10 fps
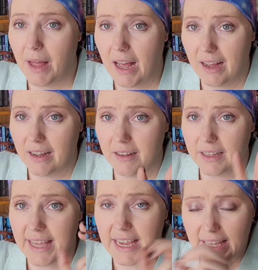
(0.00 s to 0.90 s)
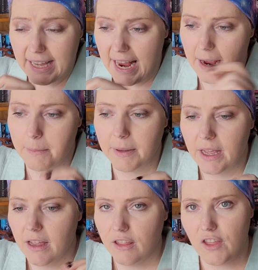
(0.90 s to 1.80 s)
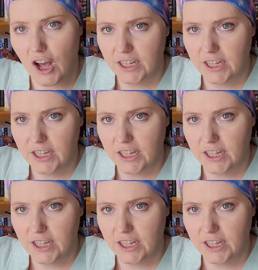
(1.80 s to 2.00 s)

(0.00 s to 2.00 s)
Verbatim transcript: uh, Kink Camp, The